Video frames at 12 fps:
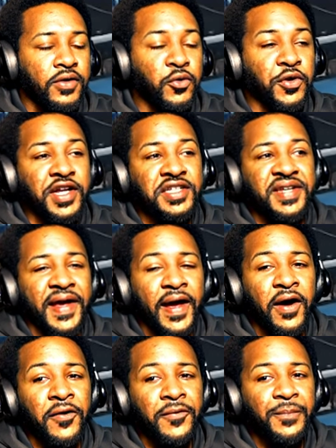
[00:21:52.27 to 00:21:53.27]
You could
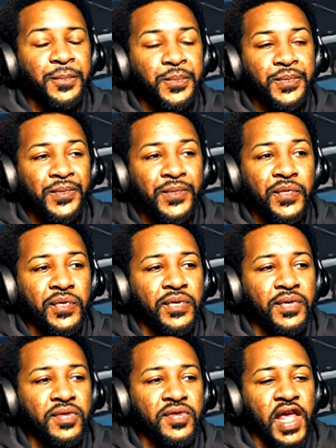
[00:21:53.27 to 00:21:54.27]
tell,
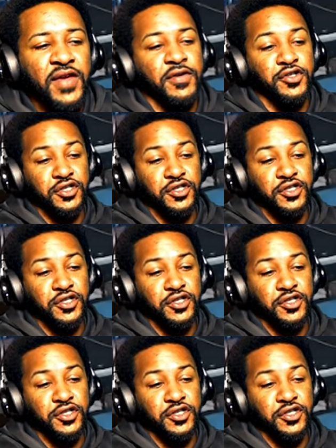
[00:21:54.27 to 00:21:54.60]
even